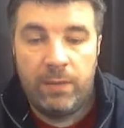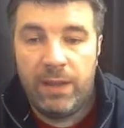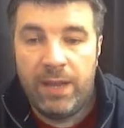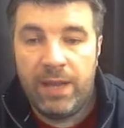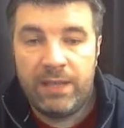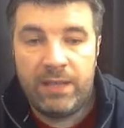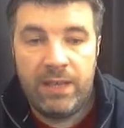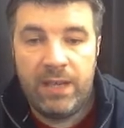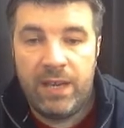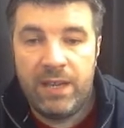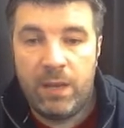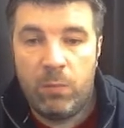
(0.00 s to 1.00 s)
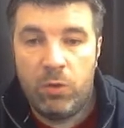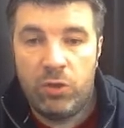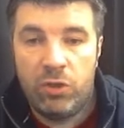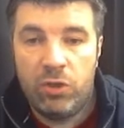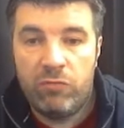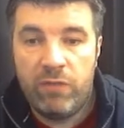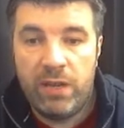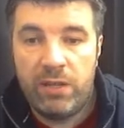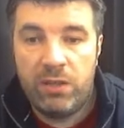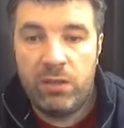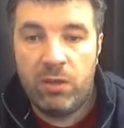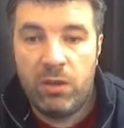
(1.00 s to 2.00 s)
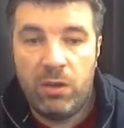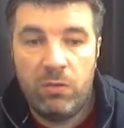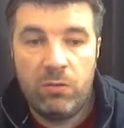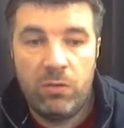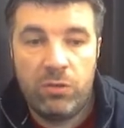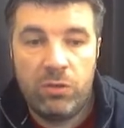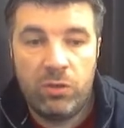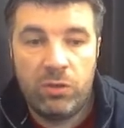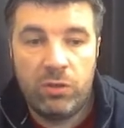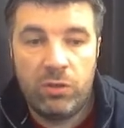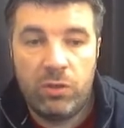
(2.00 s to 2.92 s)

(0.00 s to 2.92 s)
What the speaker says: that's it. And then once you're ready to go, just